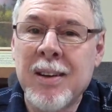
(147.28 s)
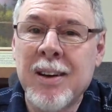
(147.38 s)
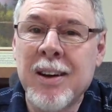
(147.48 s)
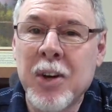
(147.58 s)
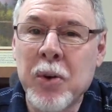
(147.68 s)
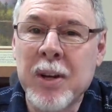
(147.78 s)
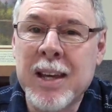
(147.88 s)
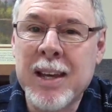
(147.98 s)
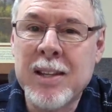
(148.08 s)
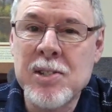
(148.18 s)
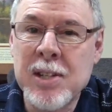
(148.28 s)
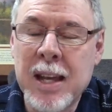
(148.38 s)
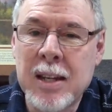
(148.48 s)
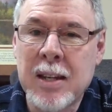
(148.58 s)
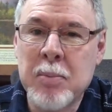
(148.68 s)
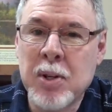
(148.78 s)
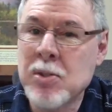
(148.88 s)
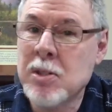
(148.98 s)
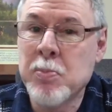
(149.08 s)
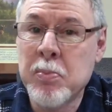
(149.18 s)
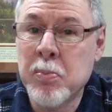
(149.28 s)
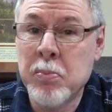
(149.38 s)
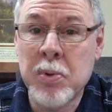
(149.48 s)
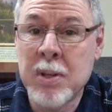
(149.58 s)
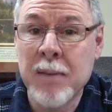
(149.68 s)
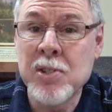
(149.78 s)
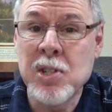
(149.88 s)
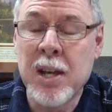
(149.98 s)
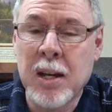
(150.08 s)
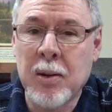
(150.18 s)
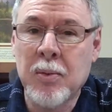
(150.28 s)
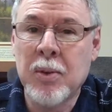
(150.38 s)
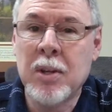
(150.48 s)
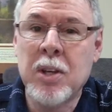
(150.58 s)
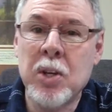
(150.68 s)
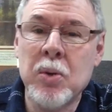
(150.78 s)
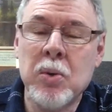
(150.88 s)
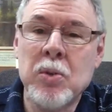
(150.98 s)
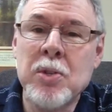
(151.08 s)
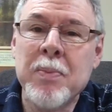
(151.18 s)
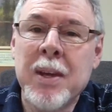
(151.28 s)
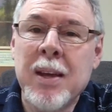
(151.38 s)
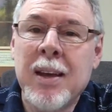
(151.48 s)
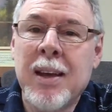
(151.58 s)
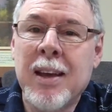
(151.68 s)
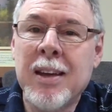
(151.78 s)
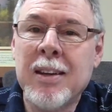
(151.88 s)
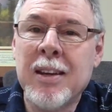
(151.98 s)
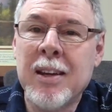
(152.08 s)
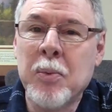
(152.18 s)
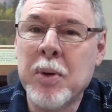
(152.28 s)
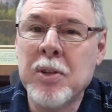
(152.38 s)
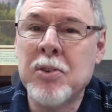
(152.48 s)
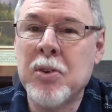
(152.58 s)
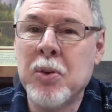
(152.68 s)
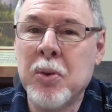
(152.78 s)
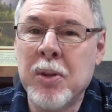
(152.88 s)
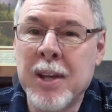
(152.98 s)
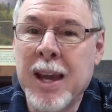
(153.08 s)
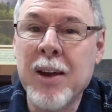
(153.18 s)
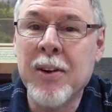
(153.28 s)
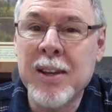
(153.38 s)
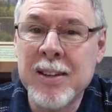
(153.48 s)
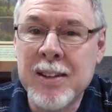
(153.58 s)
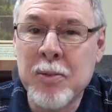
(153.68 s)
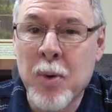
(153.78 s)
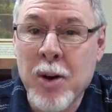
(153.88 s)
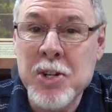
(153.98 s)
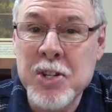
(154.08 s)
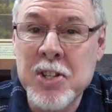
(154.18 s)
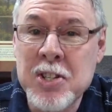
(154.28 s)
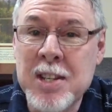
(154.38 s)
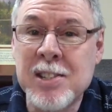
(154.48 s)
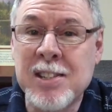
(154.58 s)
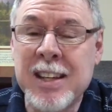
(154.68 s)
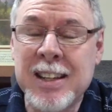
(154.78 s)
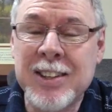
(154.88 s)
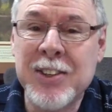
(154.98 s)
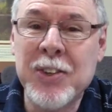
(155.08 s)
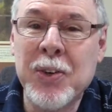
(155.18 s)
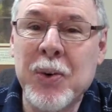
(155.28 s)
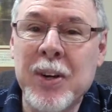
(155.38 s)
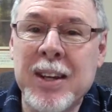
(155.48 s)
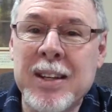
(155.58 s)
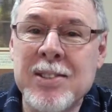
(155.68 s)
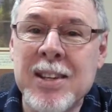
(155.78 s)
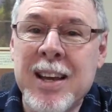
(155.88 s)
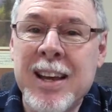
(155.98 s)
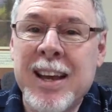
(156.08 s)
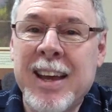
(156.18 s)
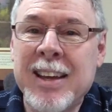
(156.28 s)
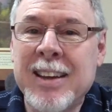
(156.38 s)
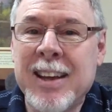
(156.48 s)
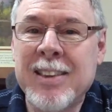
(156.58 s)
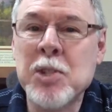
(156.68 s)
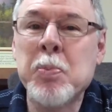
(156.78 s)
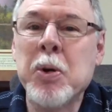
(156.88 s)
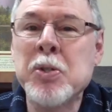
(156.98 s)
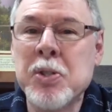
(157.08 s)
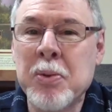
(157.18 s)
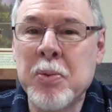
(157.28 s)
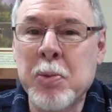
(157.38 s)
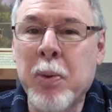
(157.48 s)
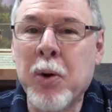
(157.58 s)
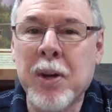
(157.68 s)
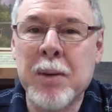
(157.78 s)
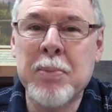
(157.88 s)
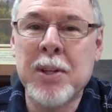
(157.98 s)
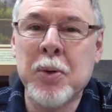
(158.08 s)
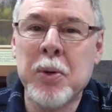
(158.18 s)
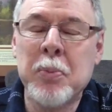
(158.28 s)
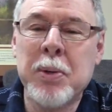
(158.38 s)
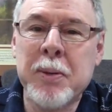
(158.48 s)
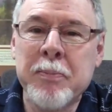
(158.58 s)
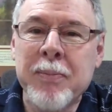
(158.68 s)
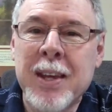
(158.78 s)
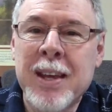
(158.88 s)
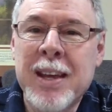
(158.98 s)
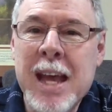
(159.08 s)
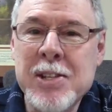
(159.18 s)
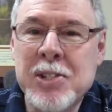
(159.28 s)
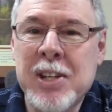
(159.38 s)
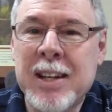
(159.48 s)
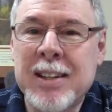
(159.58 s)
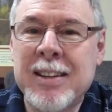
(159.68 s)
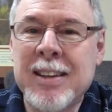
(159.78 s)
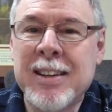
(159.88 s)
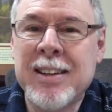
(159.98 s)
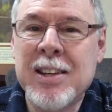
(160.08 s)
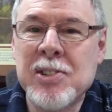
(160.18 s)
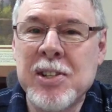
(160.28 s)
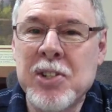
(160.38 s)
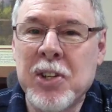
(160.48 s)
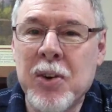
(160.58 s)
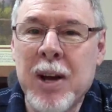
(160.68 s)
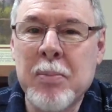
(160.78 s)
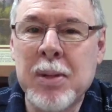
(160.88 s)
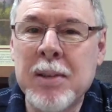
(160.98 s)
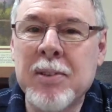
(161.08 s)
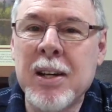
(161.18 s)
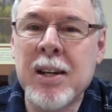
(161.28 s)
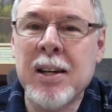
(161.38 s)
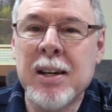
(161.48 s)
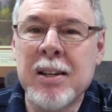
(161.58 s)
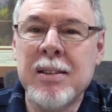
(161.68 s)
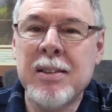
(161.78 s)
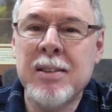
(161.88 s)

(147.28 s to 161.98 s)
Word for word: uh, Hurricane Sandy because it's devastating, huge and uh, and it went to the area of Washington D.C. and New York, and his, and and this person spoke up in the group and and said uh, he says you know I believe God